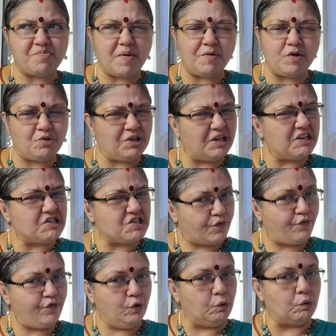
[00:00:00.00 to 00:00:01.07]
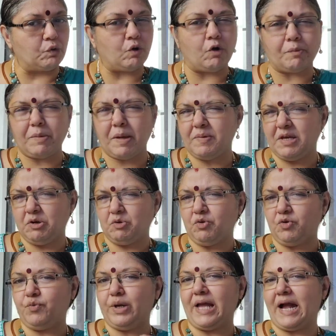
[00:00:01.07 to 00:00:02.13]
Maybe you think it's a fluke, or maybe, you
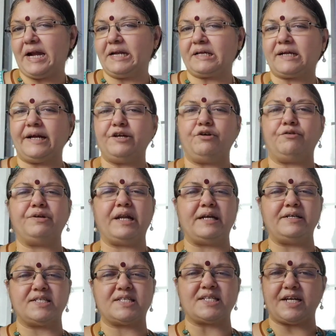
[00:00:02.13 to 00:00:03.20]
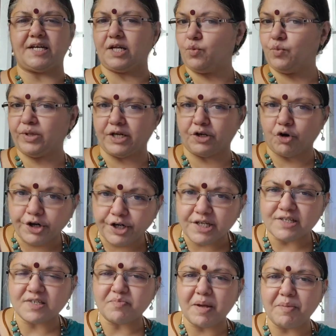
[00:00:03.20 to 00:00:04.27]
know, we had a kind of an understanding with that
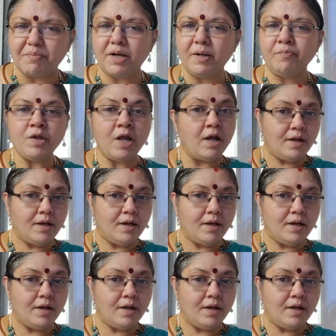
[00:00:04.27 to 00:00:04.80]
audience member.